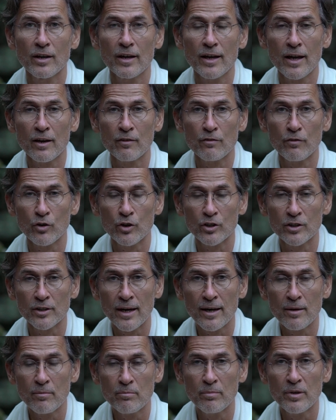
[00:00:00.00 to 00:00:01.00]
And for the
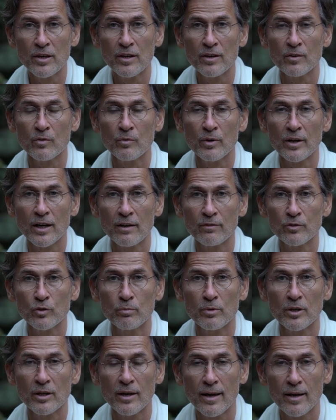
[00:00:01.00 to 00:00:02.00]
time being, we have to
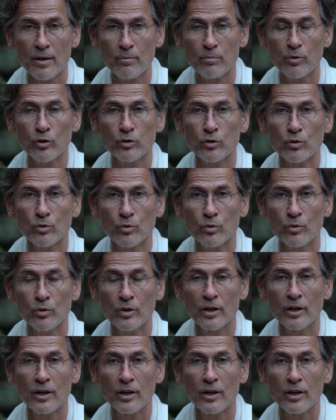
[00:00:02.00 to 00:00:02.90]
be able to